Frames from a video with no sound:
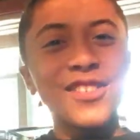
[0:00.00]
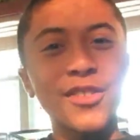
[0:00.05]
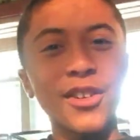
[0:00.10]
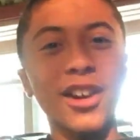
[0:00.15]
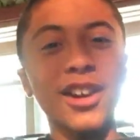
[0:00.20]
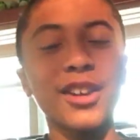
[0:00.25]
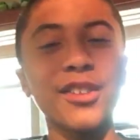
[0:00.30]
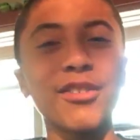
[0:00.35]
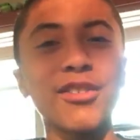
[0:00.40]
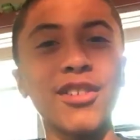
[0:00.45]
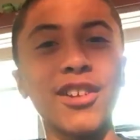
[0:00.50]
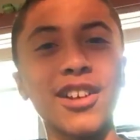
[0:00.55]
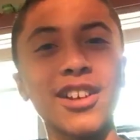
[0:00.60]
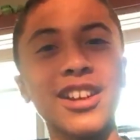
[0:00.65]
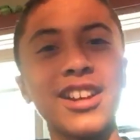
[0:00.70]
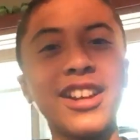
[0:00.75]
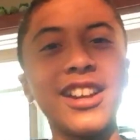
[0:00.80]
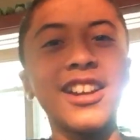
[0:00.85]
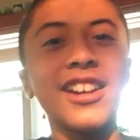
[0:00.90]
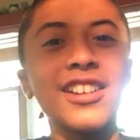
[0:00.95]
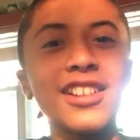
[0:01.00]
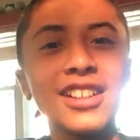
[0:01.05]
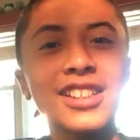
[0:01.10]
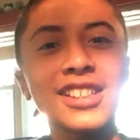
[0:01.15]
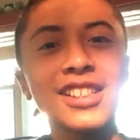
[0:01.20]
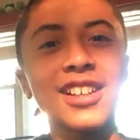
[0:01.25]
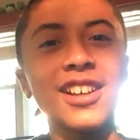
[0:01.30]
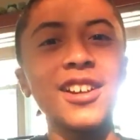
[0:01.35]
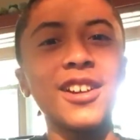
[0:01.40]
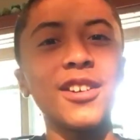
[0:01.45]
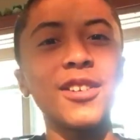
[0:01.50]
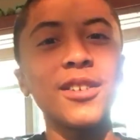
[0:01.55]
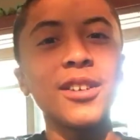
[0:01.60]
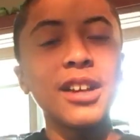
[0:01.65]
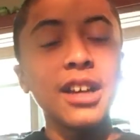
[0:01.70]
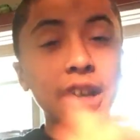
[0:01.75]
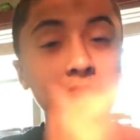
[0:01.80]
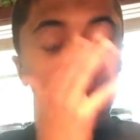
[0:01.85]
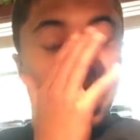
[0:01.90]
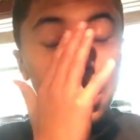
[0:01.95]
Froggy Frog here. Let's go.
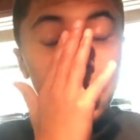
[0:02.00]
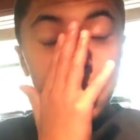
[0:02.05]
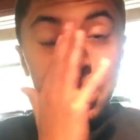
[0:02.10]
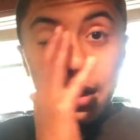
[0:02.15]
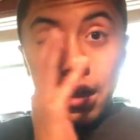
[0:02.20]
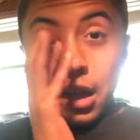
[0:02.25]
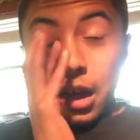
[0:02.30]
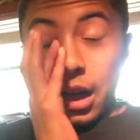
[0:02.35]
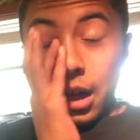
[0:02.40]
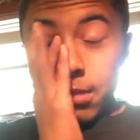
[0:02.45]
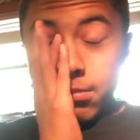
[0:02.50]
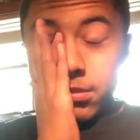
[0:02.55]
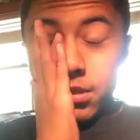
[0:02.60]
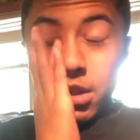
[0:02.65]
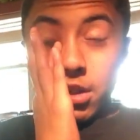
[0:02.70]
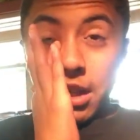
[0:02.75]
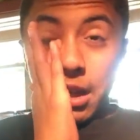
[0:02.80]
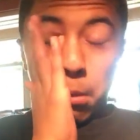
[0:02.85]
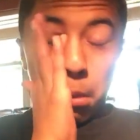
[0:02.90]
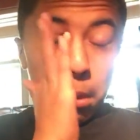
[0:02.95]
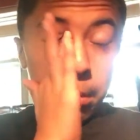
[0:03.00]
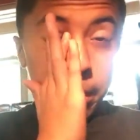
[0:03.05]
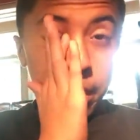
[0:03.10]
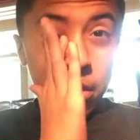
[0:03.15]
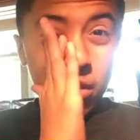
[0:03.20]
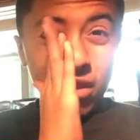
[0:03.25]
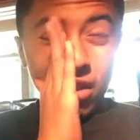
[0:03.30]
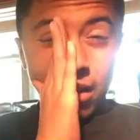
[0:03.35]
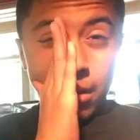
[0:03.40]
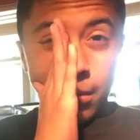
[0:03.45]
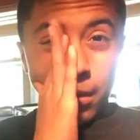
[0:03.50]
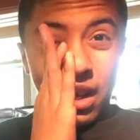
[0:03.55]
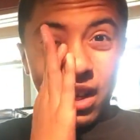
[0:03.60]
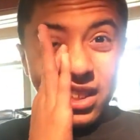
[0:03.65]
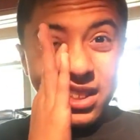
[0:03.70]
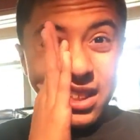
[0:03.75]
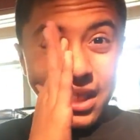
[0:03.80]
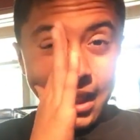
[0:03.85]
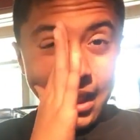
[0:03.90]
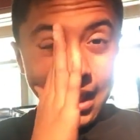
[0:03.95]
Um, so yeah, we're gonna be doing an
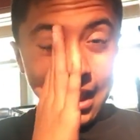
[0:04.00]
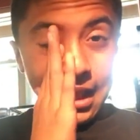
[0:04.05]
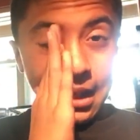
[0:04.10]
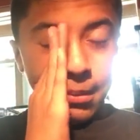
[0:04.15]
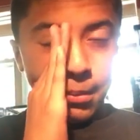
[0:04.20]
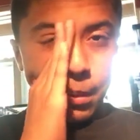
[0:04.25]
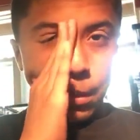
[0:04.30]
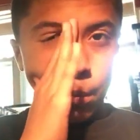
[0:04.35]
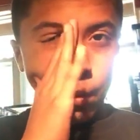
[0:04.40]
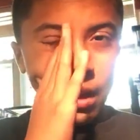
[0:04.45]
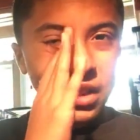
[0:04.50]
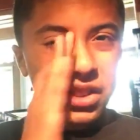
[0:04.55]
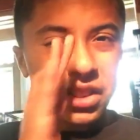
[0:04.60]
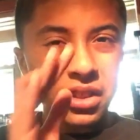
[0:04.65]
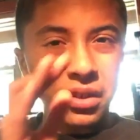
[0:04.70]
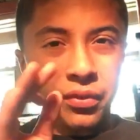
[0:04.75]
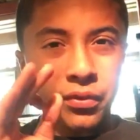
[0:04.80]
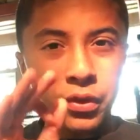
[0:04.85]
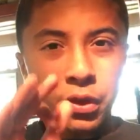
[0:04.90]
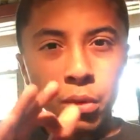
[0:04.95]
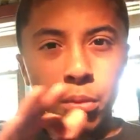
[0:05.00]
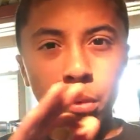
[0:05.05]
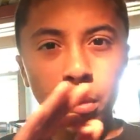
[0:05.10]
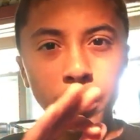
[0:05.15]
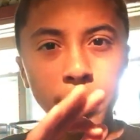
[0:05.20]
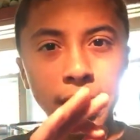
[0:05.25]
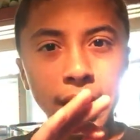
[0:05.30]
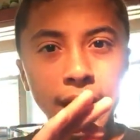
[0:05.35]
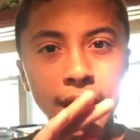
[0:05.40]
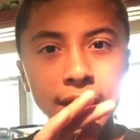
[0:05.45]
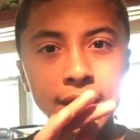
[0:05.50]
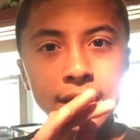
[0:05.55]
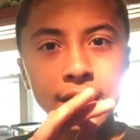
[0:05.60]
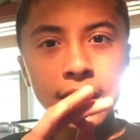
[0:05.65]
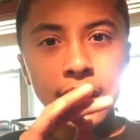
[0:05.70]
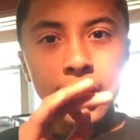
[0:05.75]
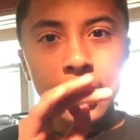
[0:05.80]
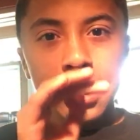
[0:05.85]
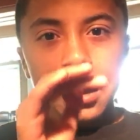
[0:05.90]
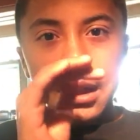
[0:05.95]
unboxing, and I'm gonna wait just a few more minutes
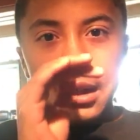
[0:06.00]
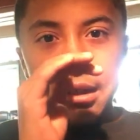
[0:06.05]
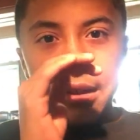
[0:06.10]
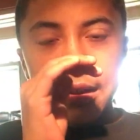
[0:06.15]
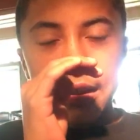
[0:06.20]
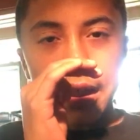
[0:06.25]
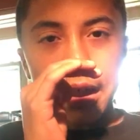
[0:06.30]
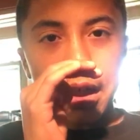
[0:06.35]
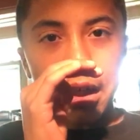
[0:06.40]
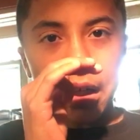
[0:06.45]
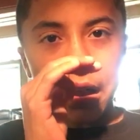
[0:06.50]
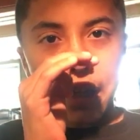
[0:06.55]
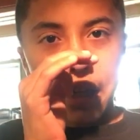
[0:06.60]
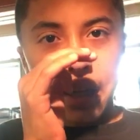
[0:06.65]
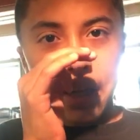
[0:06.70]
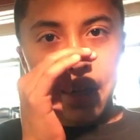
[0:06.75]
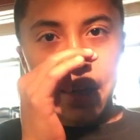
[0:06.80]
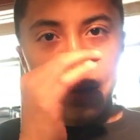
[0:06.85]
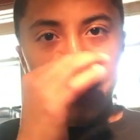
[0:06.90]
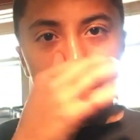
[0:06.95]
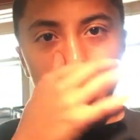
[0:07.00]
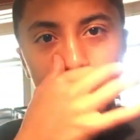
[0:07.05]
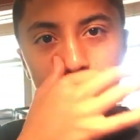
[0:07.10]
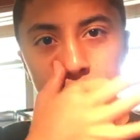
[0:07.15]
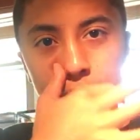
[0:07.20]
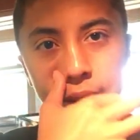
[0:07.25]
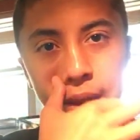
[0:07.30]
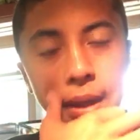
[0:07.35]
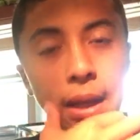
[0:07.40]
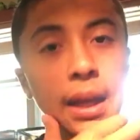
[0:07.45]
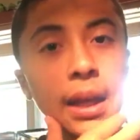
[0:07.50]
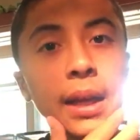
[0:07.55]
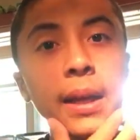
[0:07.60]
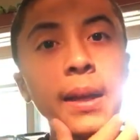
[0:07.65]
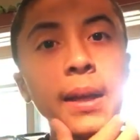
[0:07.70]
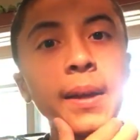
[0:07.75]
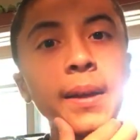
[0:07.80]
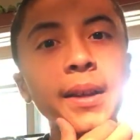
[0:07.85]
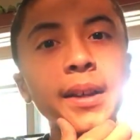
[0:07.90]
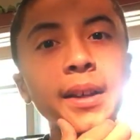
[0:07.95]
till um
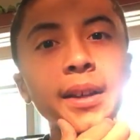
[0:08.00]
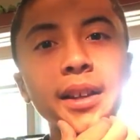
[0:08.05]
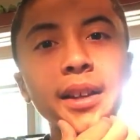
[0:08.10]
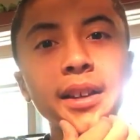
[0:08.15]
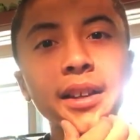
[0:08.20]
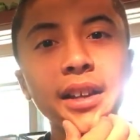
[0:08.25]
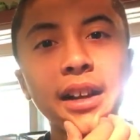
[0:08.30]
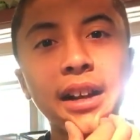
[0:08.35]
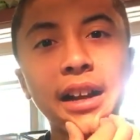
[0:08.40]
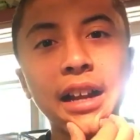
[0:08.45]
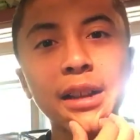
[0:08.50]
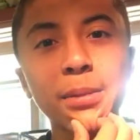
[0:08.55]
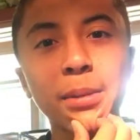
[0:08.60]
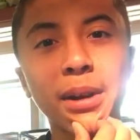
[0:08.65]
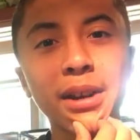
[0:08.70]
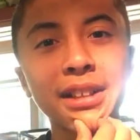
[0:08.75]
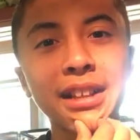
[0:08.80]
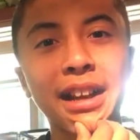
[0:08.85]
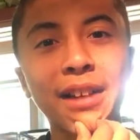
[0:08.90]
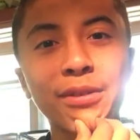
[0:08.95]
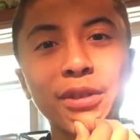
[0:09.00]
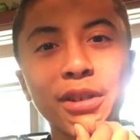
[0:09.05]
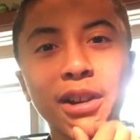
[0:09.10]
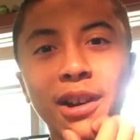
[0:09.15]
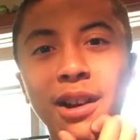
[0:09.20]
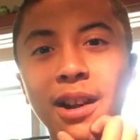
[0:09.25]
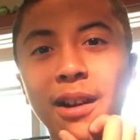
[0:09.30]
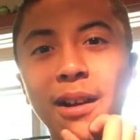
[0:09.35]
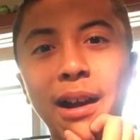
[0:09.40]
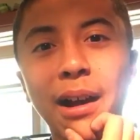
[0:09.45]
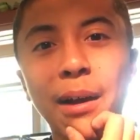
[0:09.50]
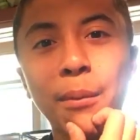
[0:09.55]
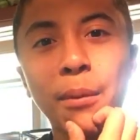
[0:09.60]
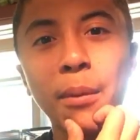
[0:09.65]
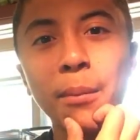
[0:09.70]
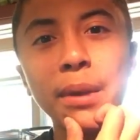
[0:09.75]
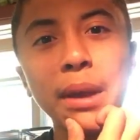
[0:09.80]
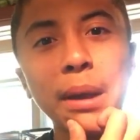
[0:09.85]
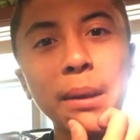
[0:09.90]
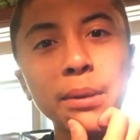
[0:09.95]
get on Xbox after. Uh, I won't
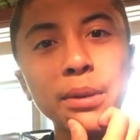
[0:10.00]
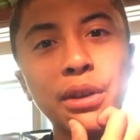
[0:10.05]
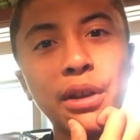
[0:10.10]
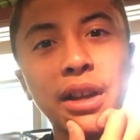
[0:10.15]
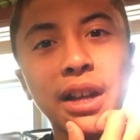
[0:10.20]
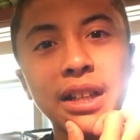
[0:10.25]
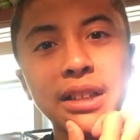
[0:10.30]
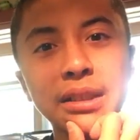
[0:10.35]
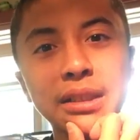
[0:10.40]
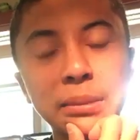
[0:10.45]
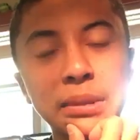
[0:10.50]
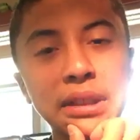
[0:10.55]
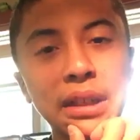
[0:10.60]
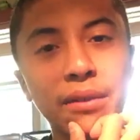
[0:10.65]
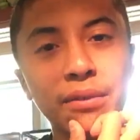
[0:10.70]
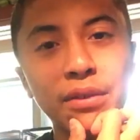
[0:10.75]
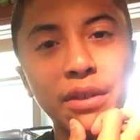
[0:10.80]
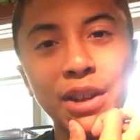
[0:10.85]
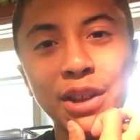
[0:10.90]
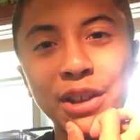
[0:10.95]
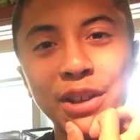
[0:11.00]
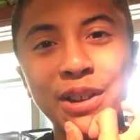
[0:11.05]
be able to. I got some stuff to do.